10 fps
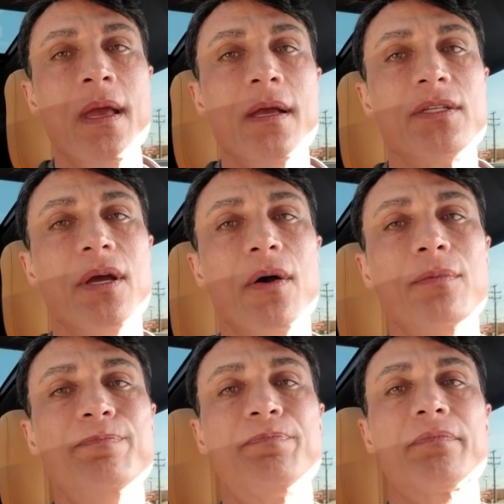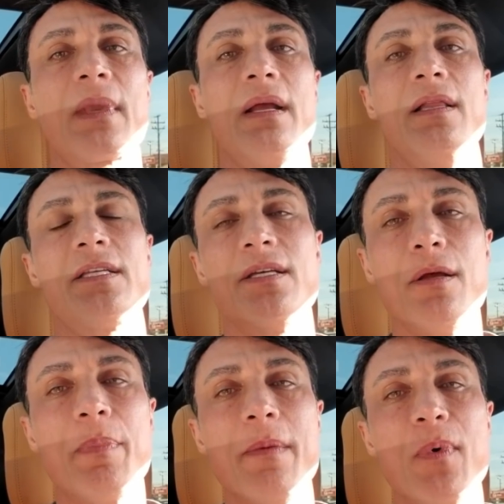So listen
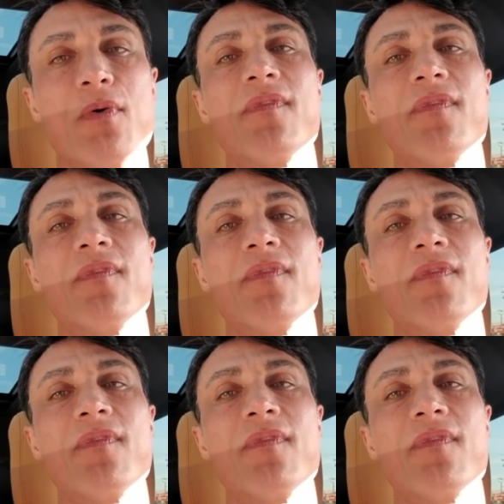to people